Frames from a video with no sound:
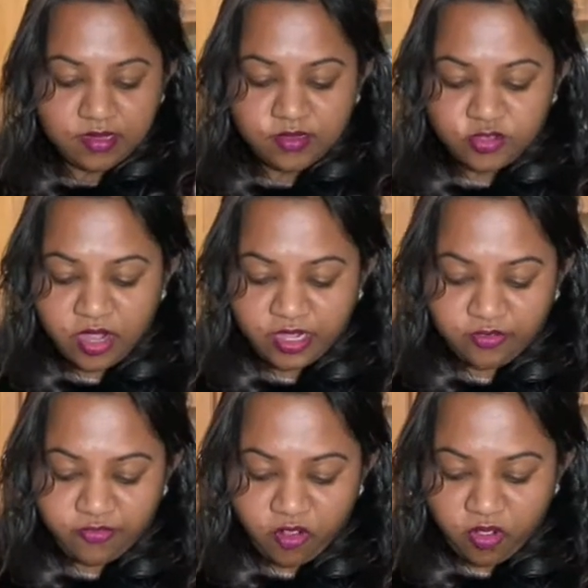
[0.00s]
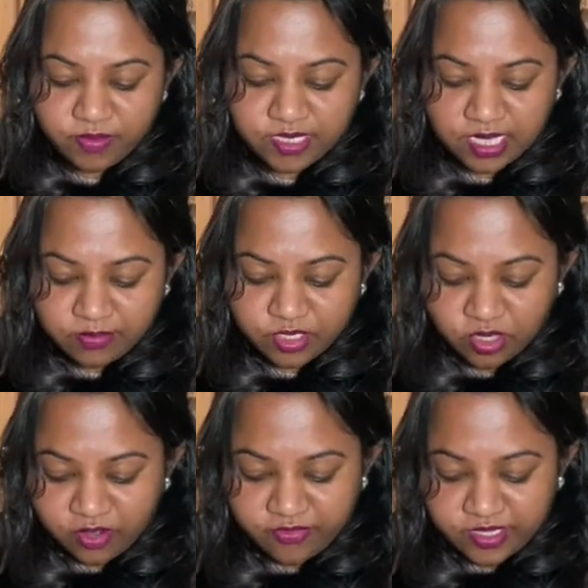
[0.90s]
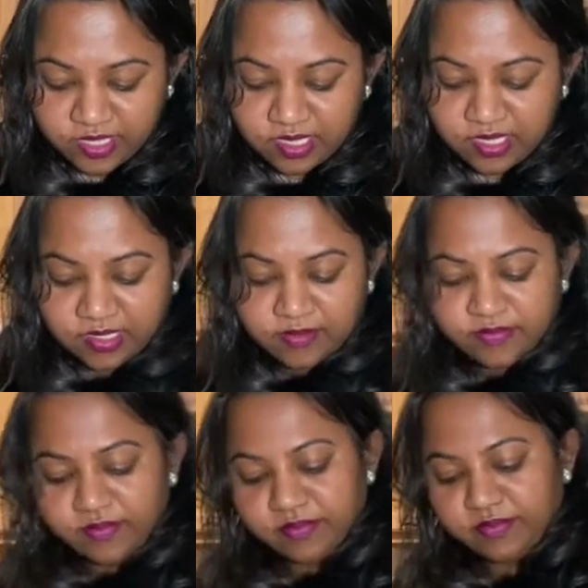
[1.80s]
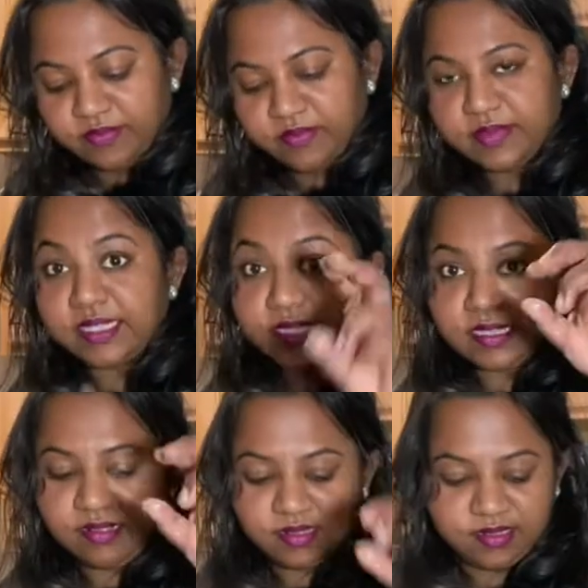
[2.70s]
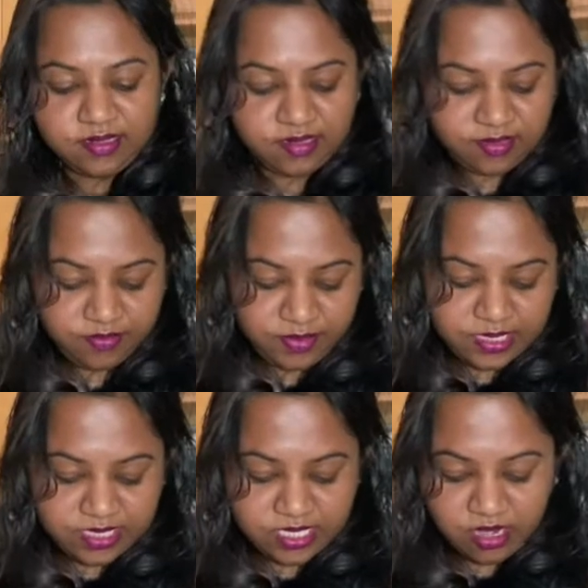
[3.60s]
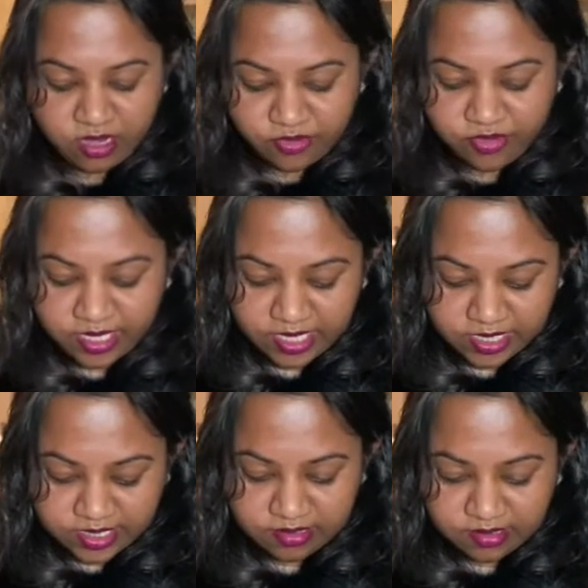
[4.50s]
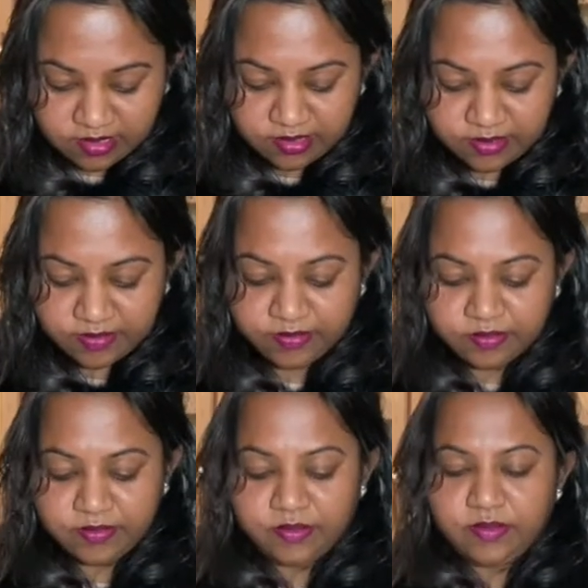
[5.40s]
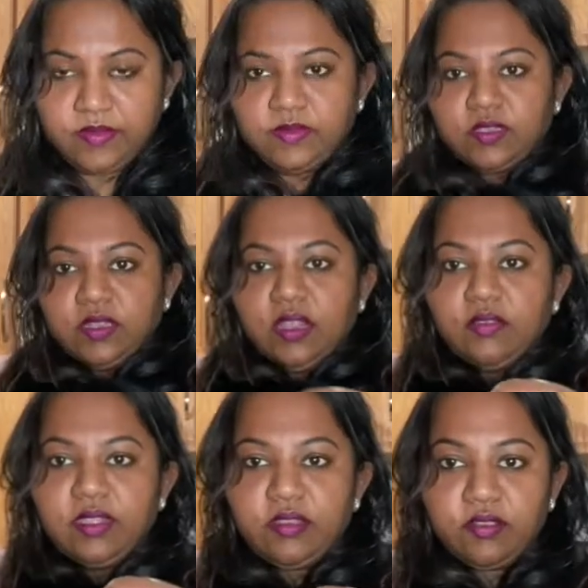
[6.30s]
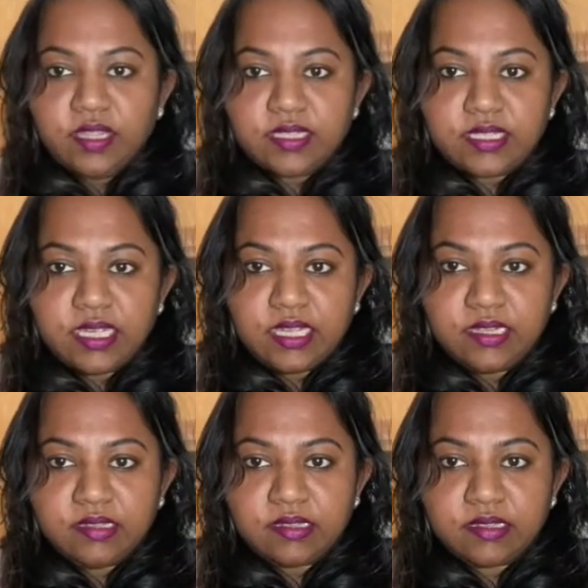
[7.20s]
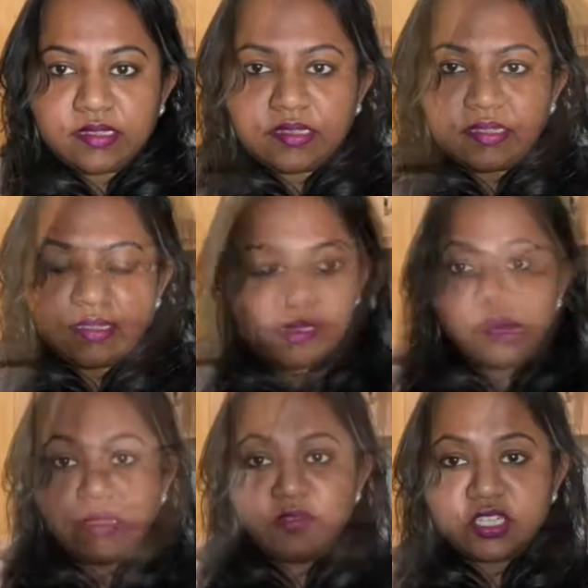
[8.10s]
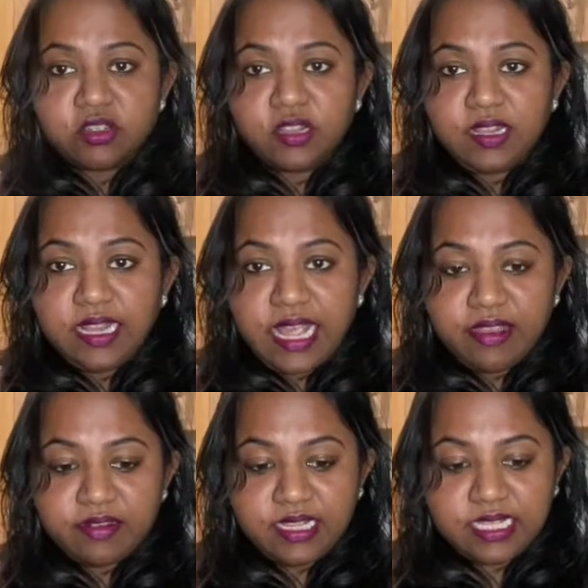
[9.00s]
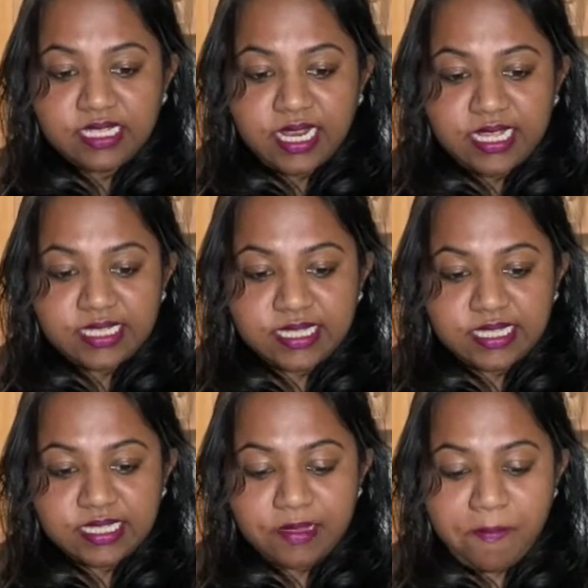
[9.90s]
Trying to form some sort of a circle, but it's not really a circle. So now that you can see it, I'm just going to layer these slices